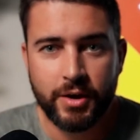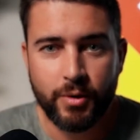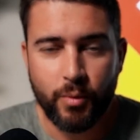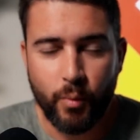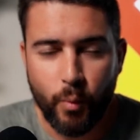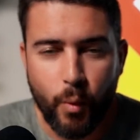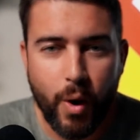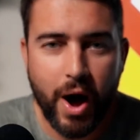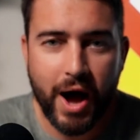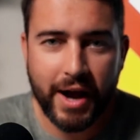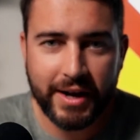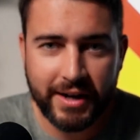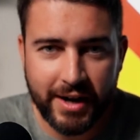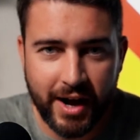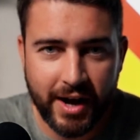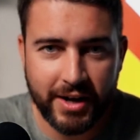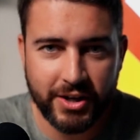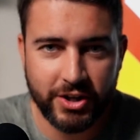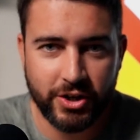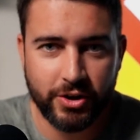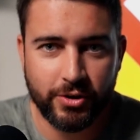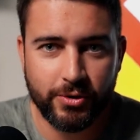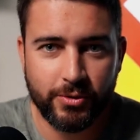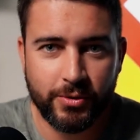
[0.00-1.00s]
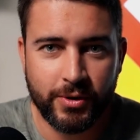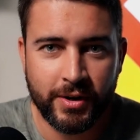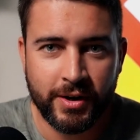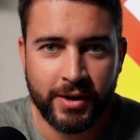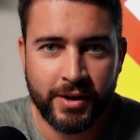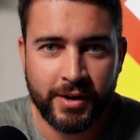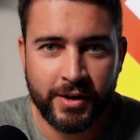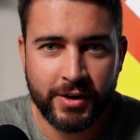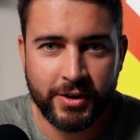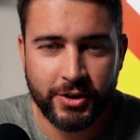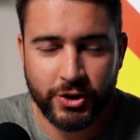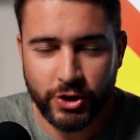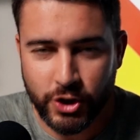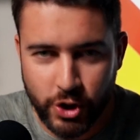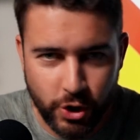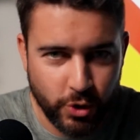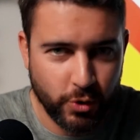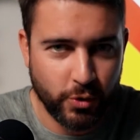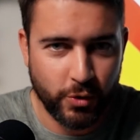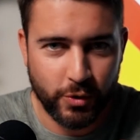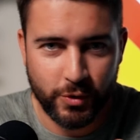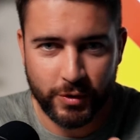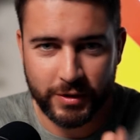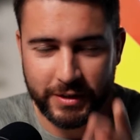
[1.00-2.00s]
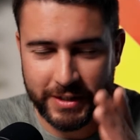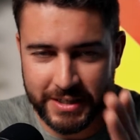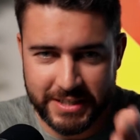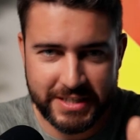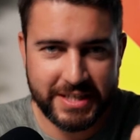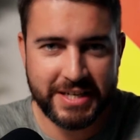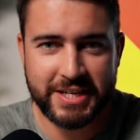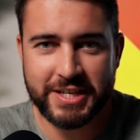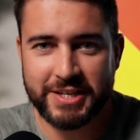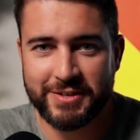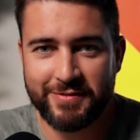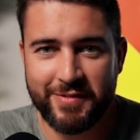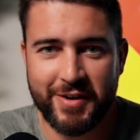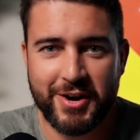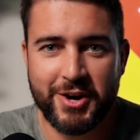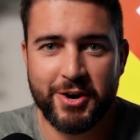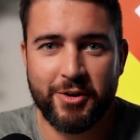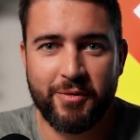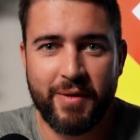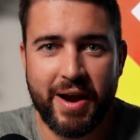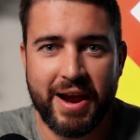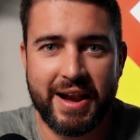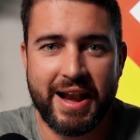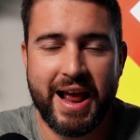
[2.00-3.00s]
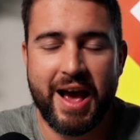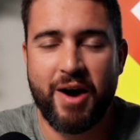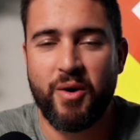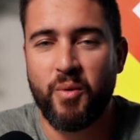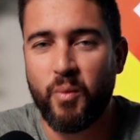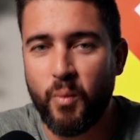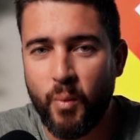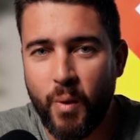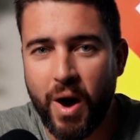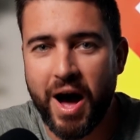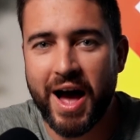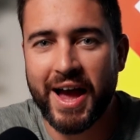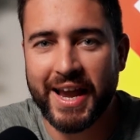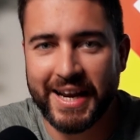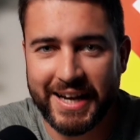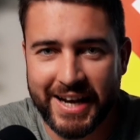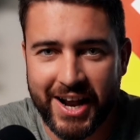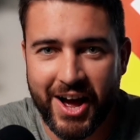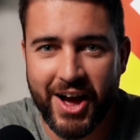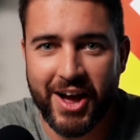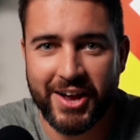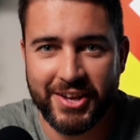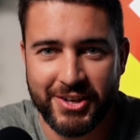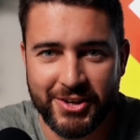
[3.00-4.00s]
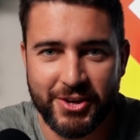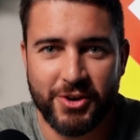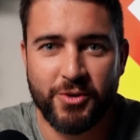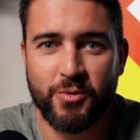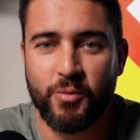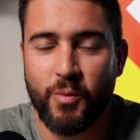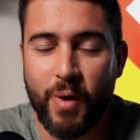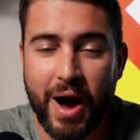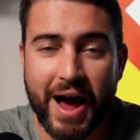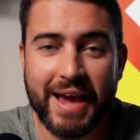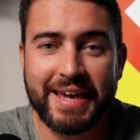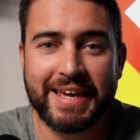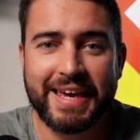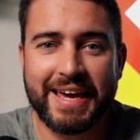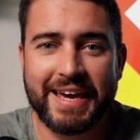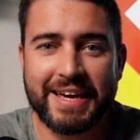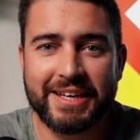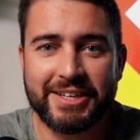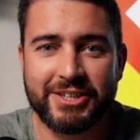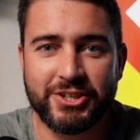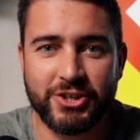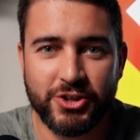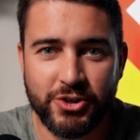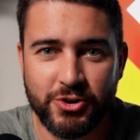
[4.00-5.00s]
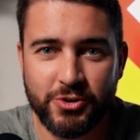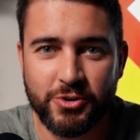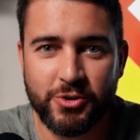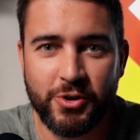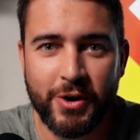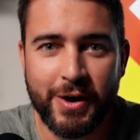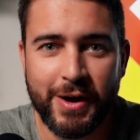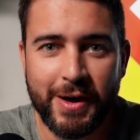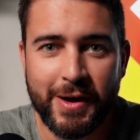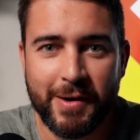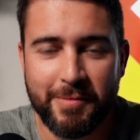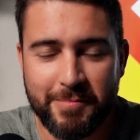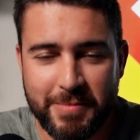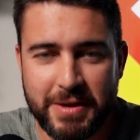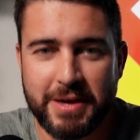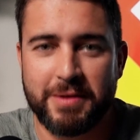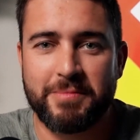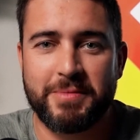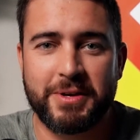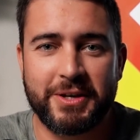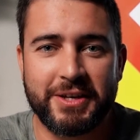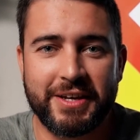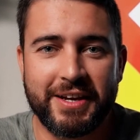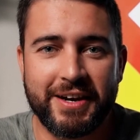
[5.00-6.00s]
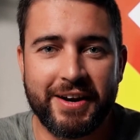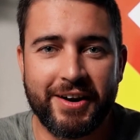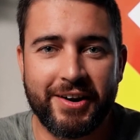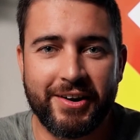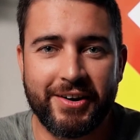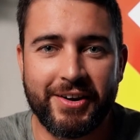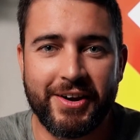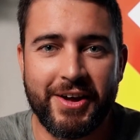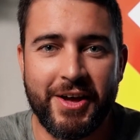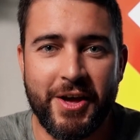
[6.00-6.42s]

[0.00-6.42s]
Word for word: Why not you? You, listen to this video right now. Why not you? Why can't you be a millionaire?